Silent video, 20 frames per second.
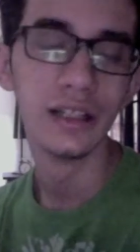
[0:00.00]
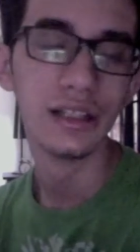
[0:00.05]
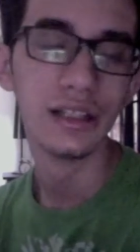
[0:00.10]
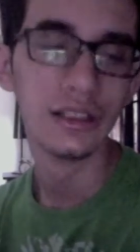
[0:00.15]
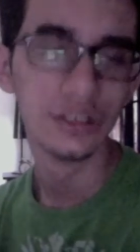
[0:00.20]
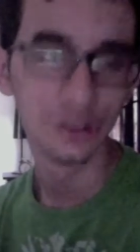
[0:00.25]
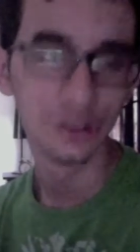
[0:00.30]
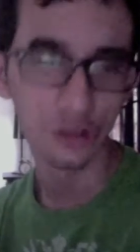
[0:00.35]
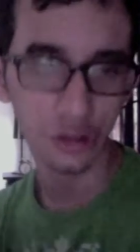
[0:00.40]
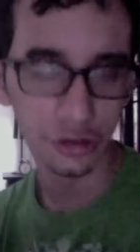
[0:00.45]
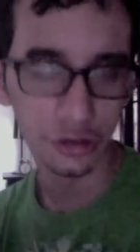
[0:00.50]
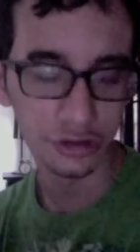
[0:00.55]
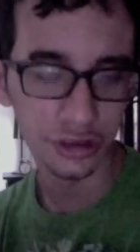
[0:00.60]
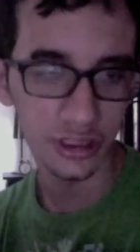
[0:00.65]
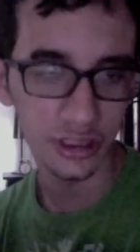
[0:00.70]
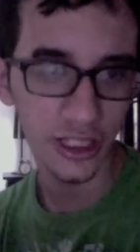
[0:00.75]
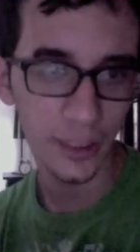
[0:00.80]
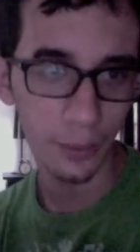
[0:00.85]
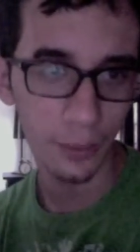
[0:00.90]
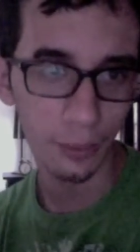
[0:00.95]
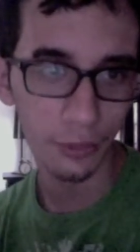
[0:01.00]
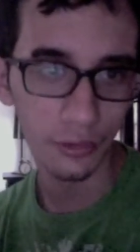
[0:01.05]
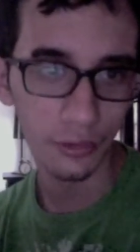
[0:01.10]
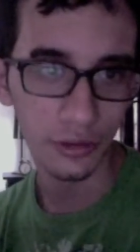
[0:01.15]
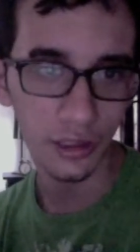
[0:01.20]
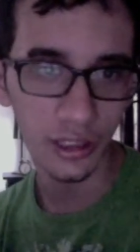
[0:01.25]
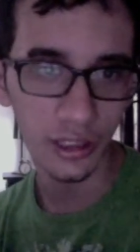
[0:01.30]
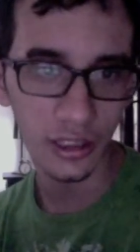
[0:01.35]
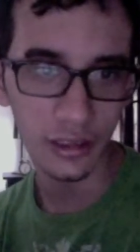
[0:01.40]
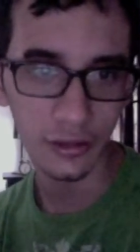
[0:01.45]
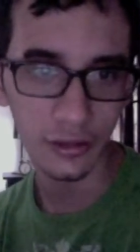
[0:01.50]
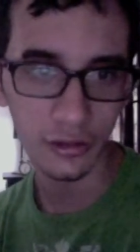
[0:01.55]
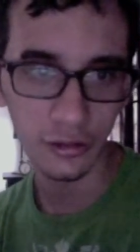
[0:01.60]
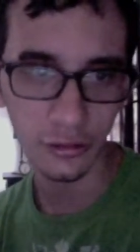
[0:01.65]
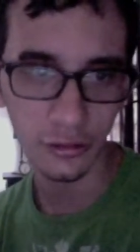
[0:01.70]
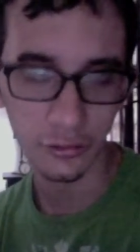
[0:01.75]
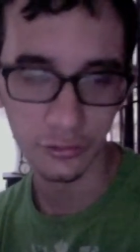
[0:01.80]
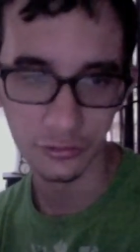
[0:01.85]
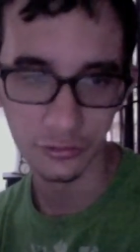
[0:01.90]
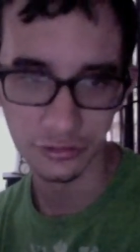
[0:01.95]
Sure, there's a lot of plot
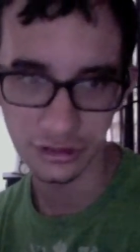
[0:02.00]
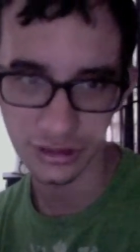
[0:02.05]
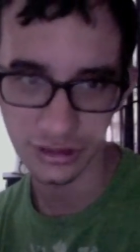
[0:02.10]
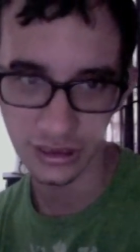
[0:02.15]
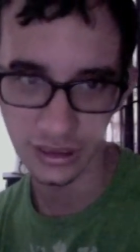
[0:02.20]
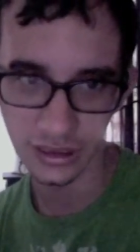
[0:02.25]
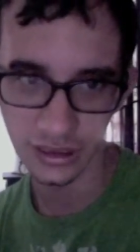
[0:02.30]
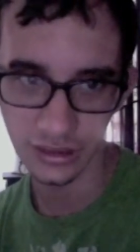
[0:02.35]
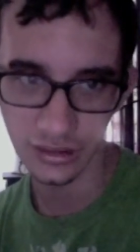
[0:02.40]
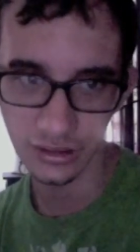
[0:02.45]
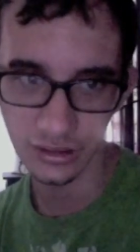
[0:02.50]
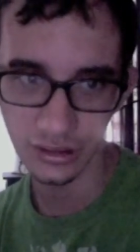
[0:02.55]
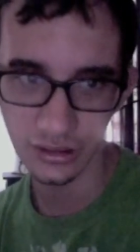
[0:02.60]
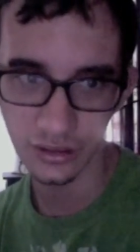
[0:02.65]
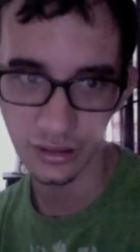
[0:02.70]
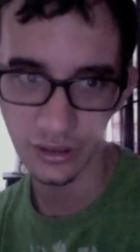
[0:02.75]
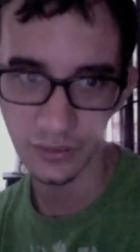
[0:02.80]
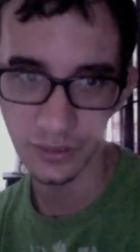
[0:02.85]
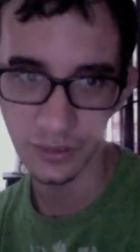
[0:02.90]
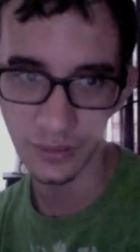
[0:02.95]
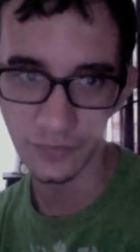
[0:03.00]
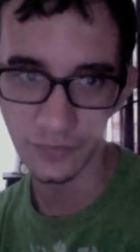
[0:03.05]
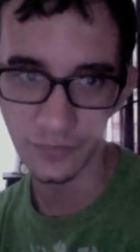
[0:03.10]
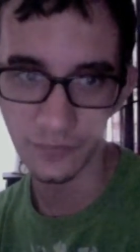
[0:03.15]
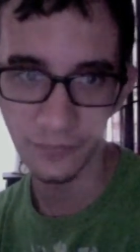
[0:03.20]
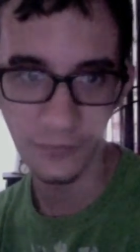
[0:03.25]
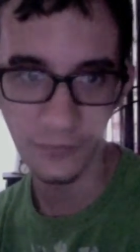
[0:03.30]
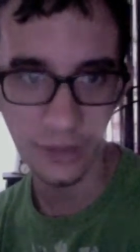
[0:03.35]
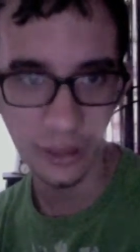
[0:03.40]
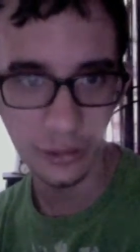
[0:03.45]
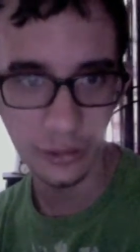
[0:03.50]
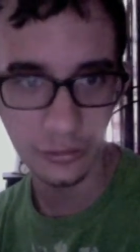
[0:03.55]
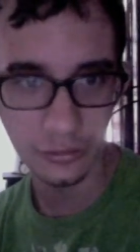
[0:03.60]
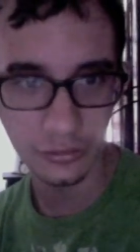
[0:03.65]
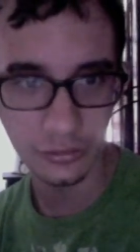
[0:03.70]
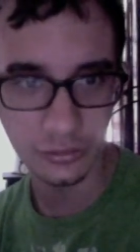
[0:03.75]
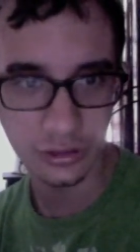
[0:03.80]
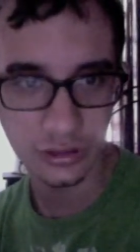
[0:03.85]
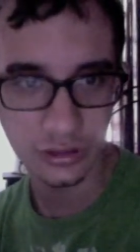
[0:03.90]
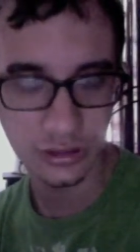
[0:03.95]
holes that could have been
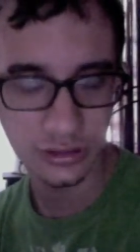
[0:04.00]
filled,